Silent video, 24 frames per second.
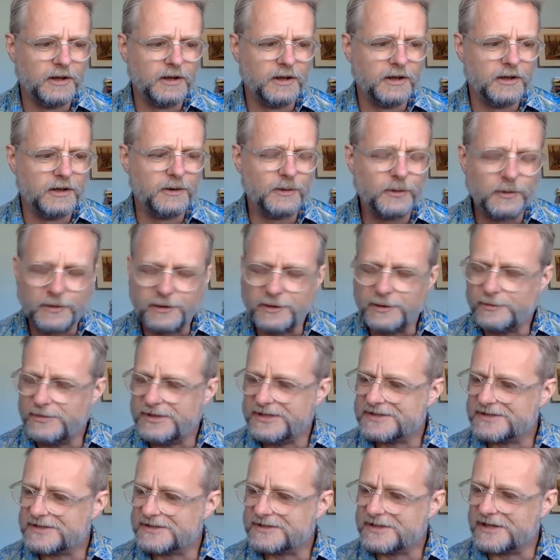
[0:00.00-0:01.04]
In order to be
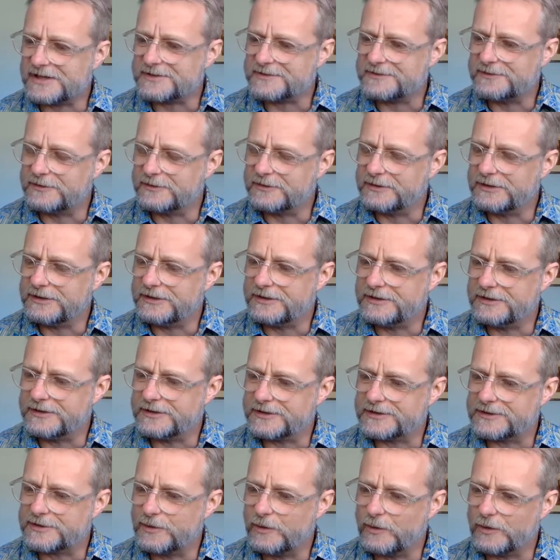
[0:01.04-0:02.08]
successful in
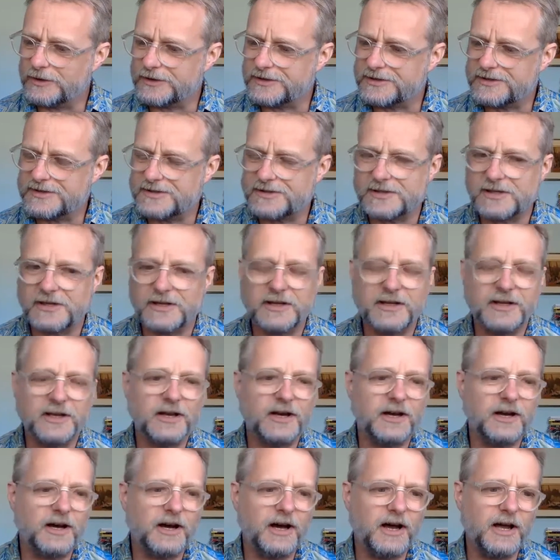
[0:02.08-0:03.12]
this course,
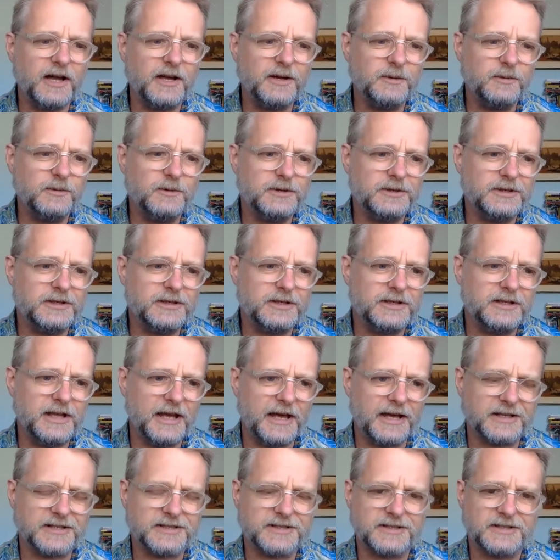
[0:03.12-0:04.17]
I would
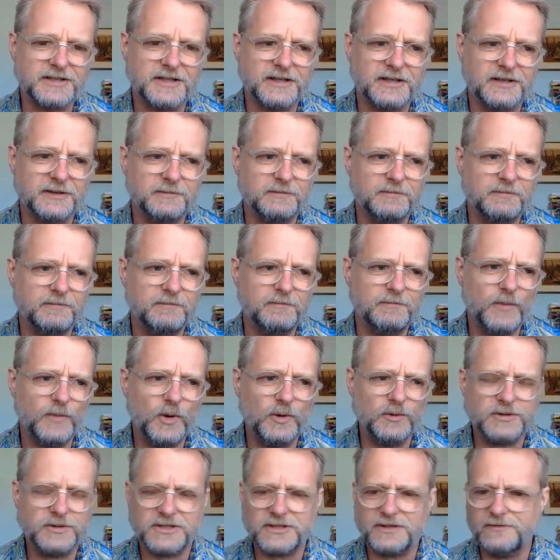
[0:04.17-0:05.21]
guess that
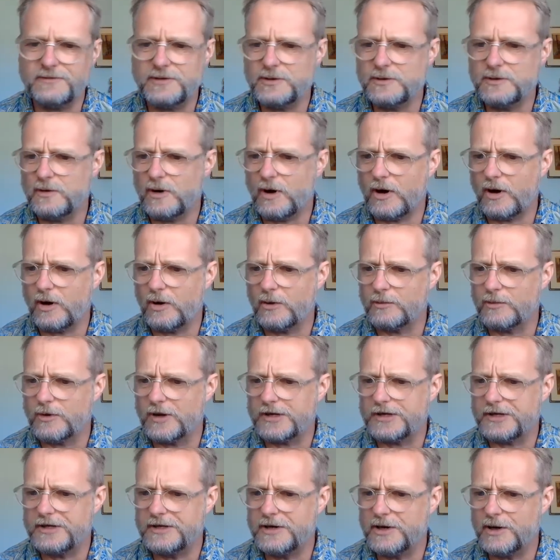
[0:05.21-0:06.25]
most of you
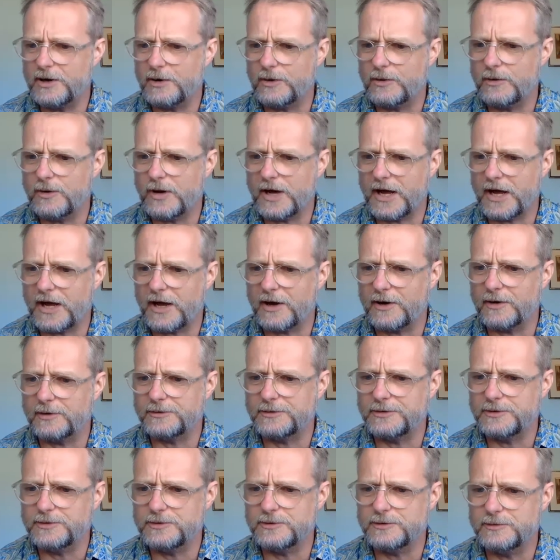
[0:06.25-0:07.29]
already know how
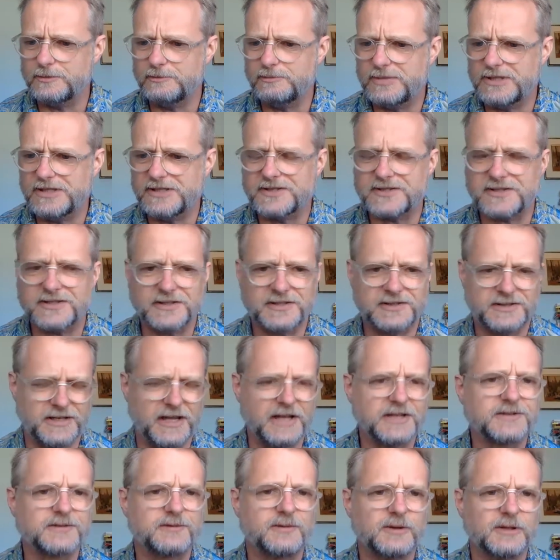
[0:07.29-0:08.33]
to be
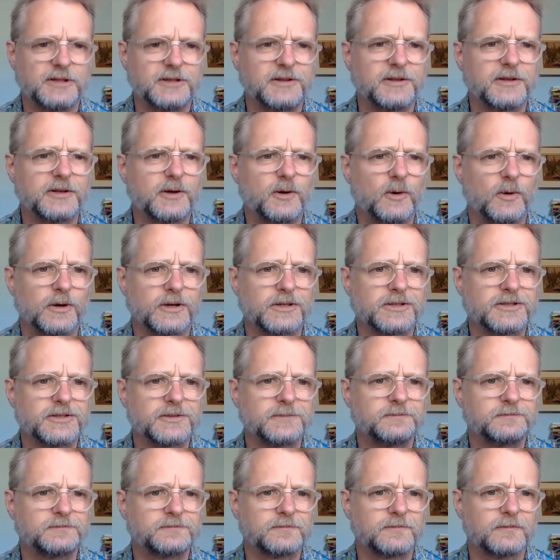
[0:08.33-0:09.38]
successful in the course.
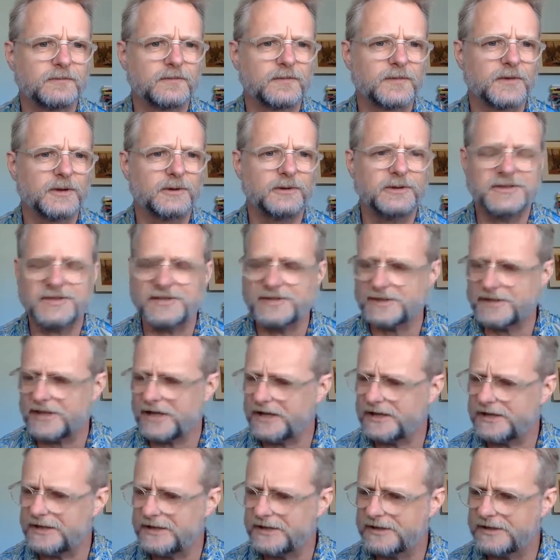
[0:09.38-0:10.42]
There isn't
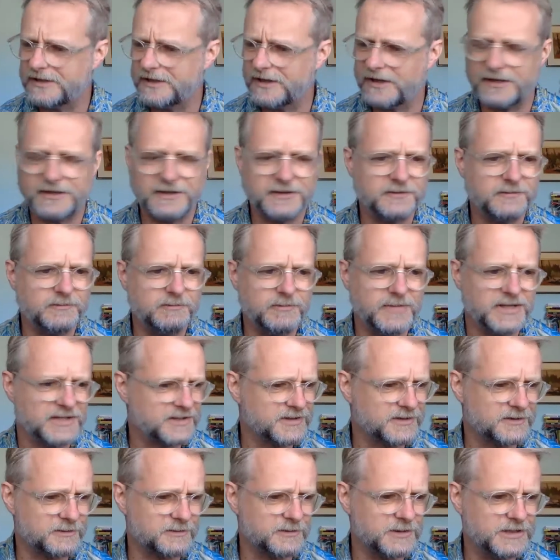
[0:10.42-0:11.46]
any kind of
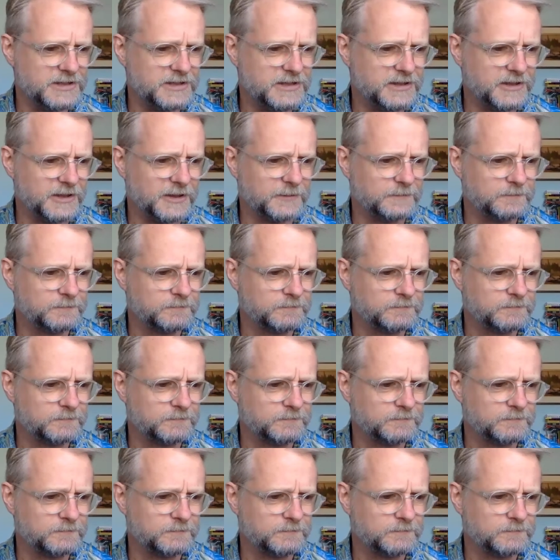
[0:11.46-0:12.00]
mystery here.